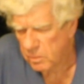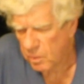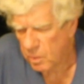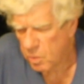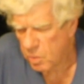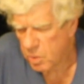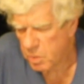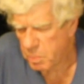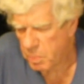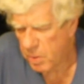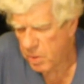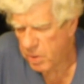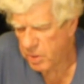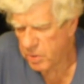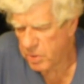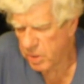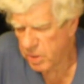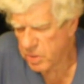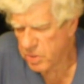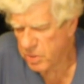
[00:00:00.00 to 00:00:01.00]
was pretty
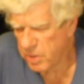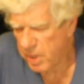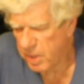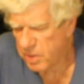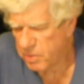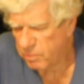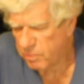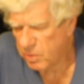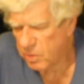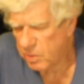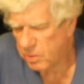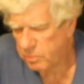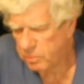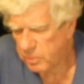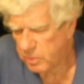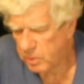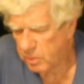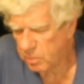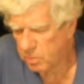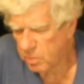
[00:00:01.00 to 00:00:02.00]
successful,
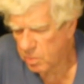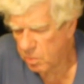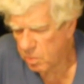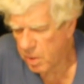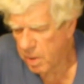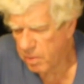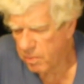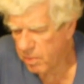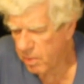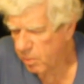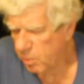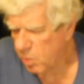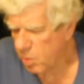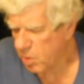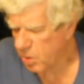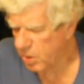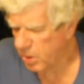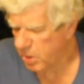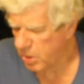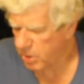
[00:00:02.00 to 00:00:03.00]
whatever I
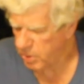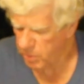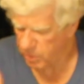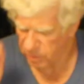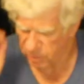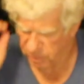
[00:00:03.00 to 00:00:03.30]
wanted to do.